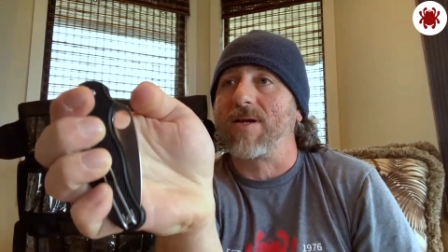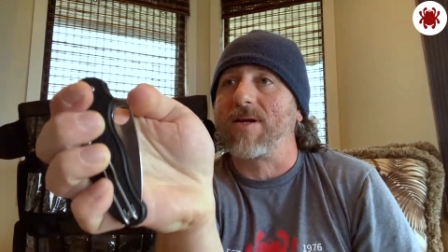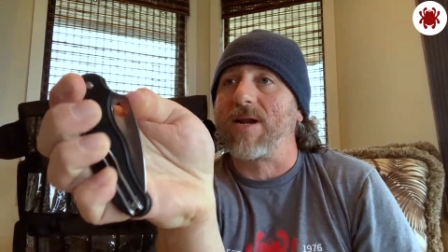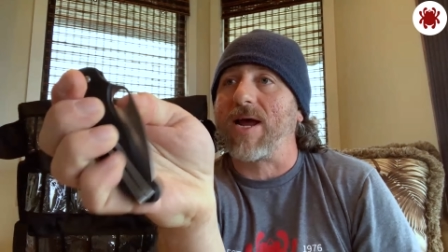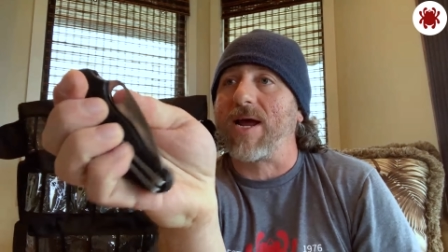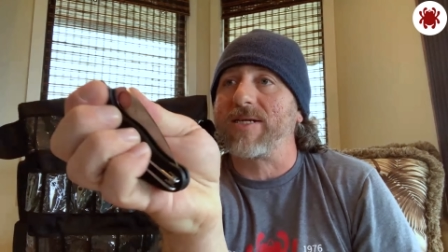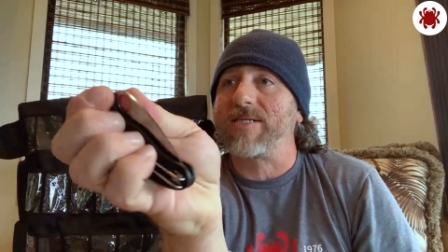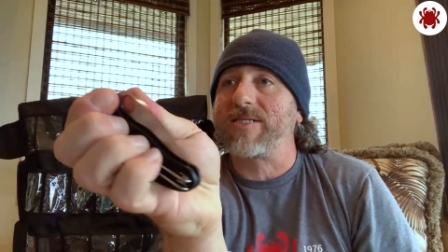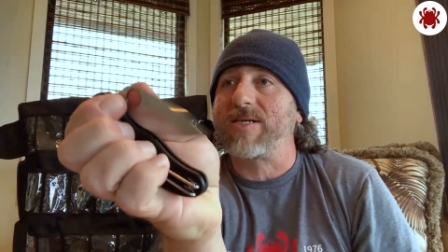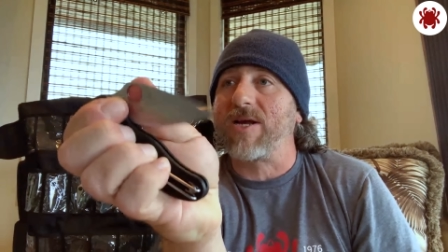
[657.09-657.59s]

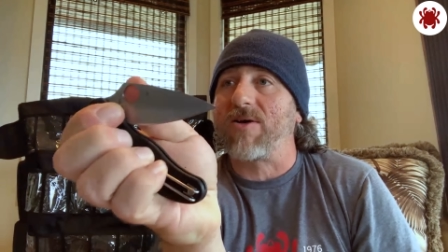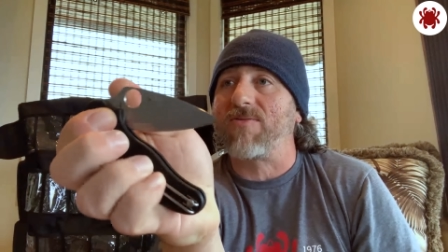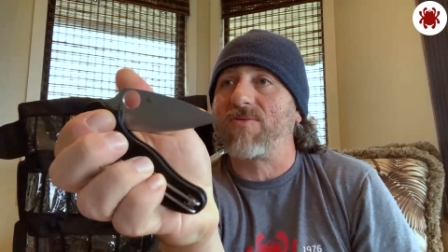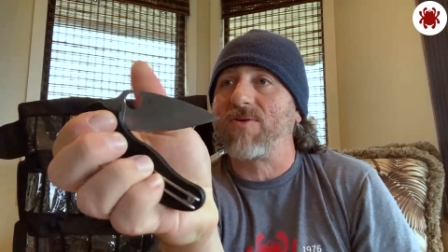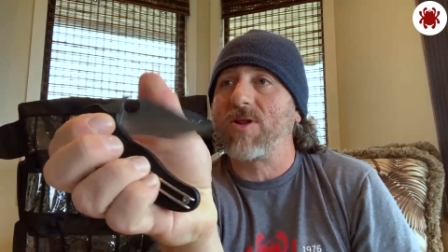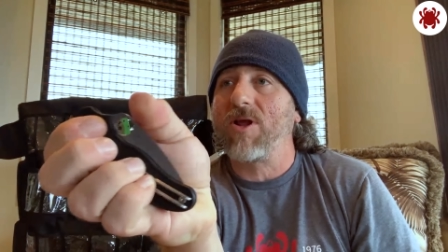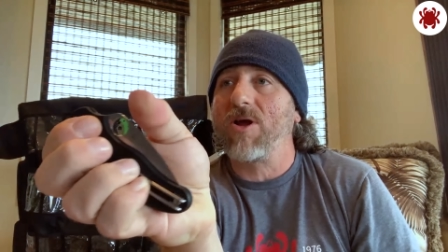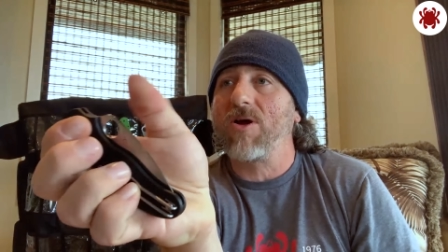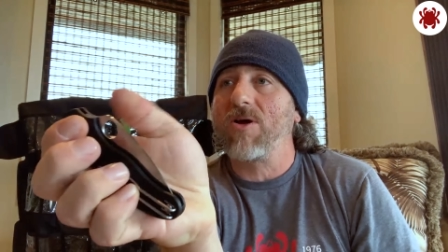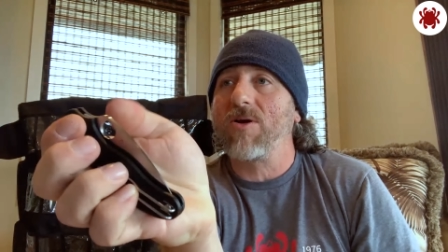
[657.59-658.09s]
nice self
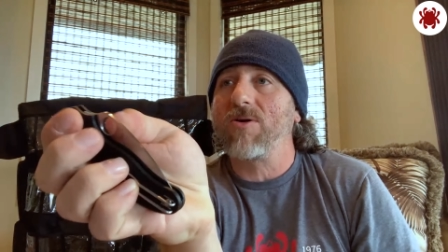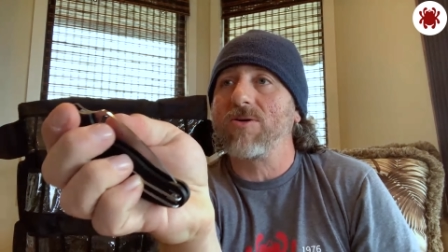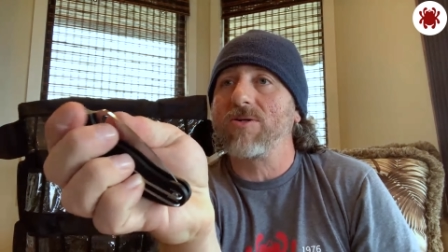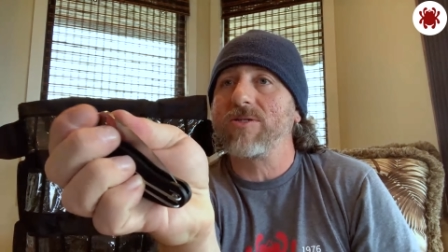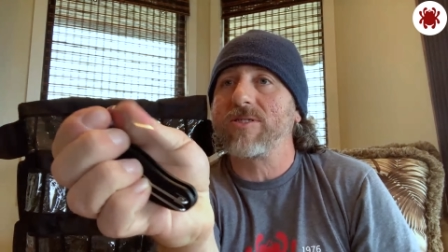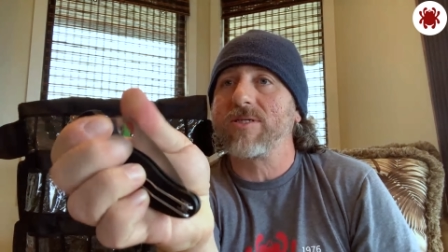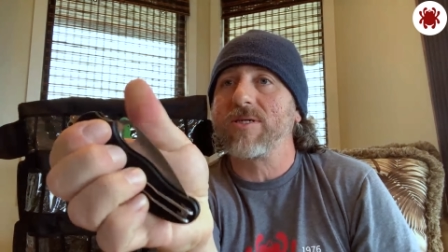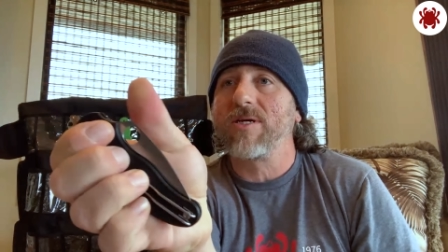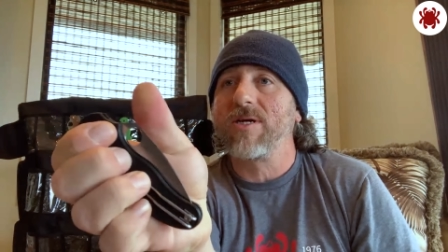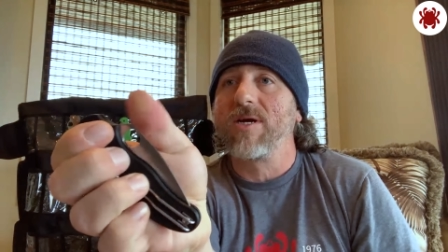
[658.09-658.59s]

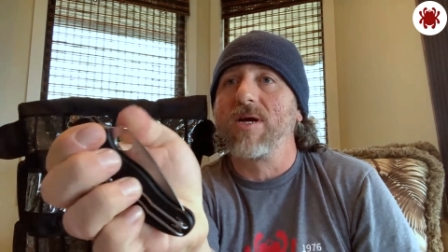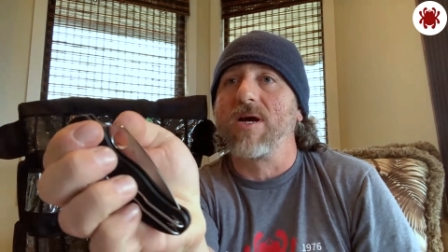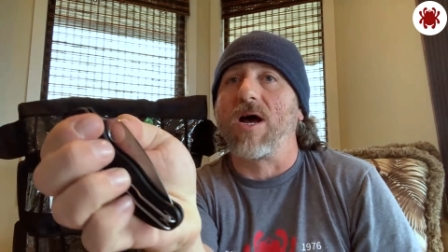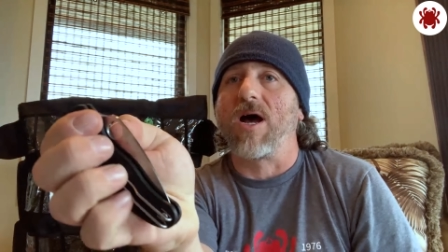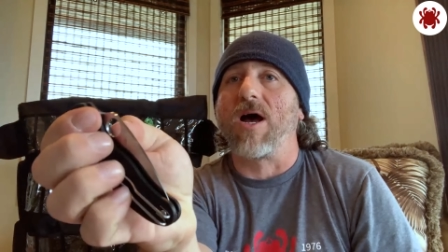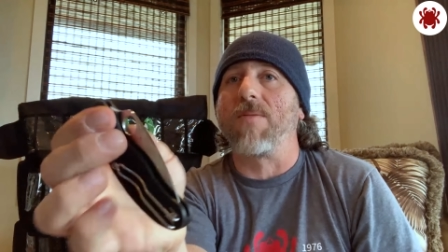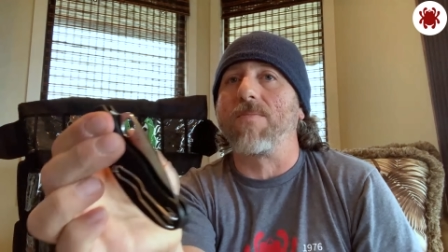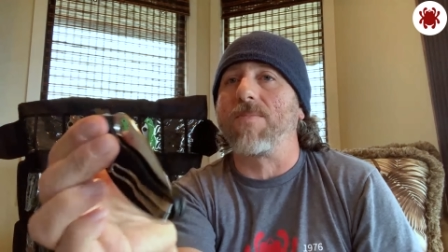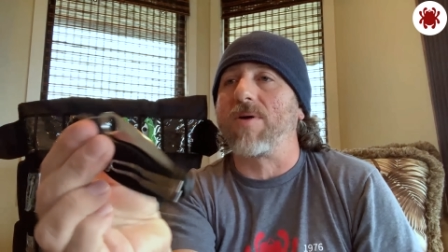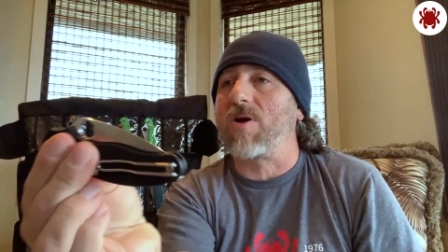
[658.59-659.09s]
close,
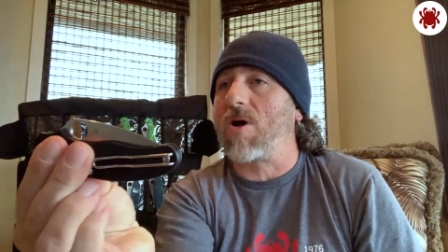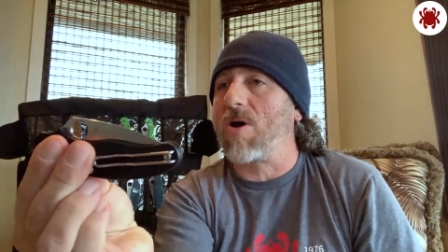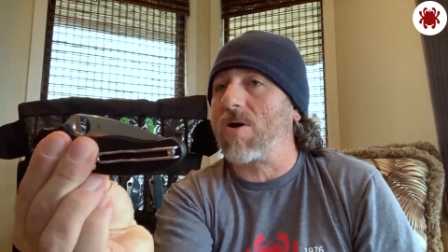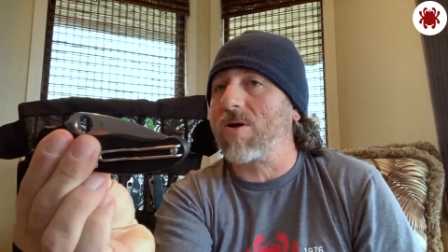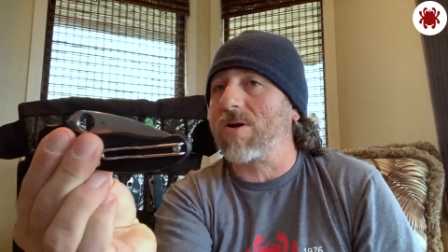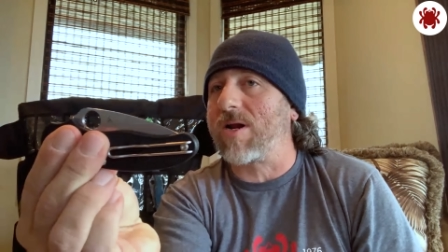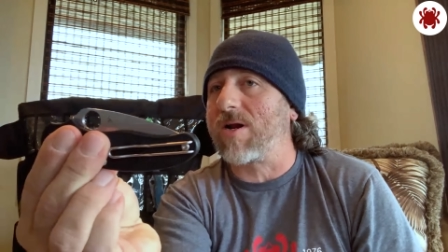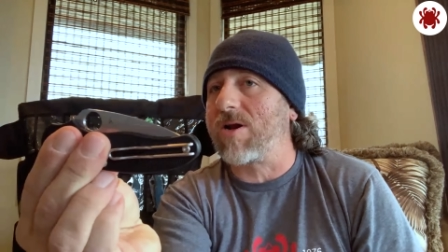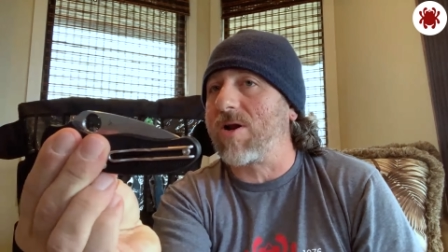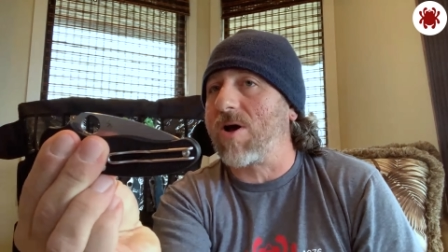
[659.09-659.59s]
um, but
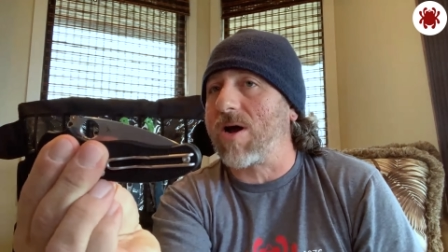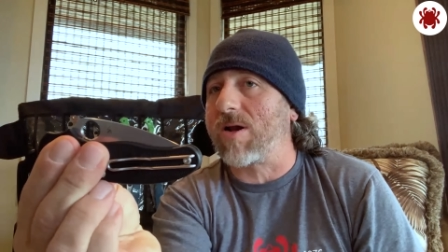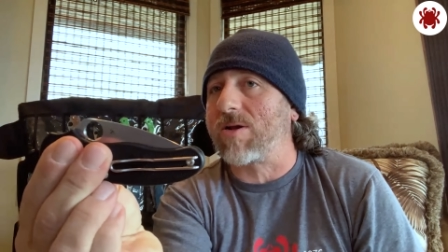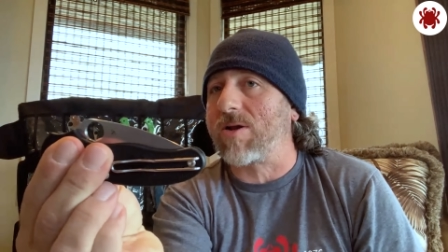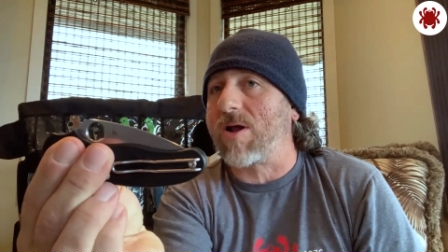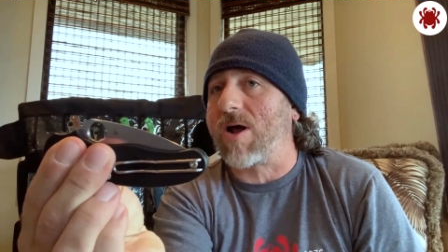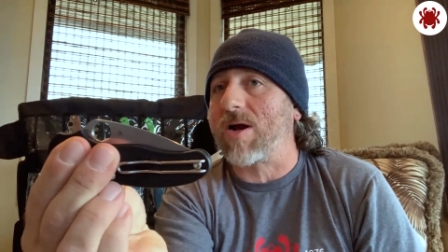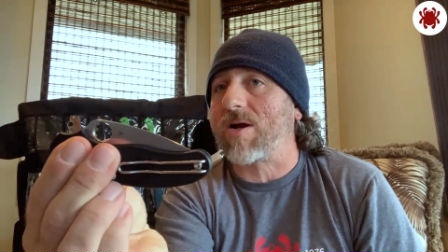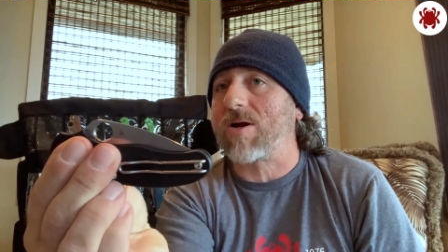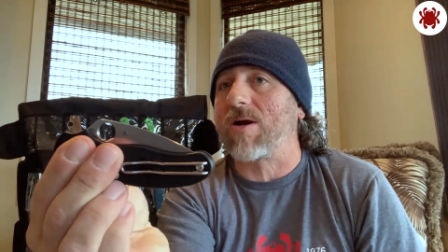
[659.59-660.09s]
all in a non
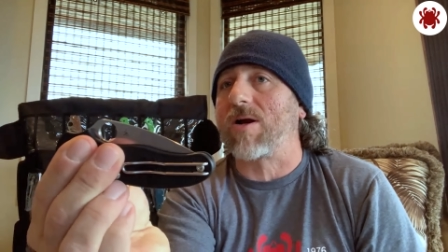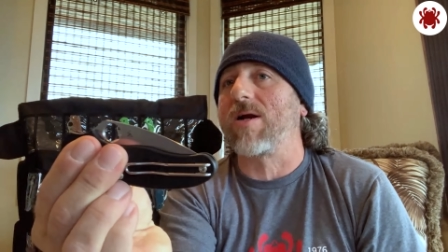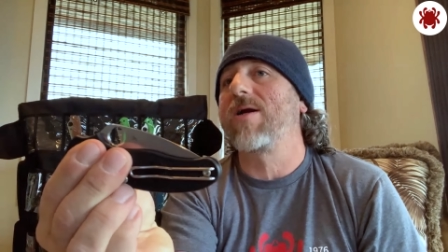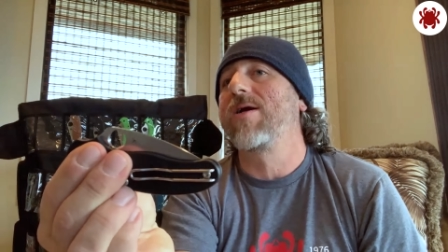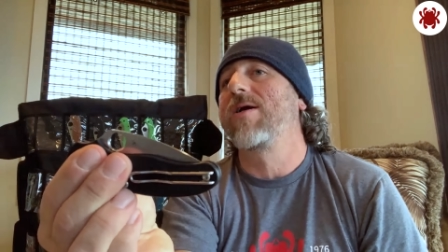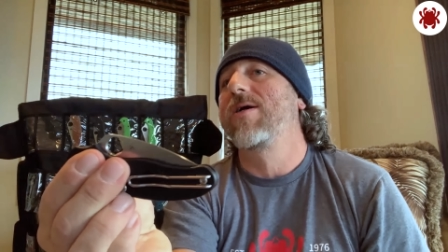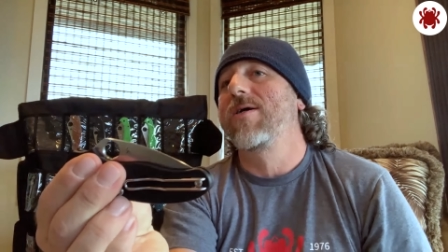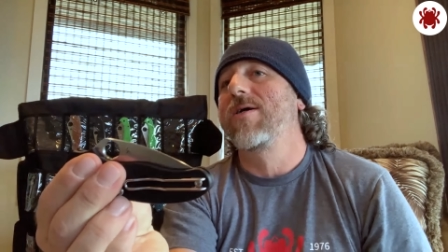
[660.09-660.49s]
locker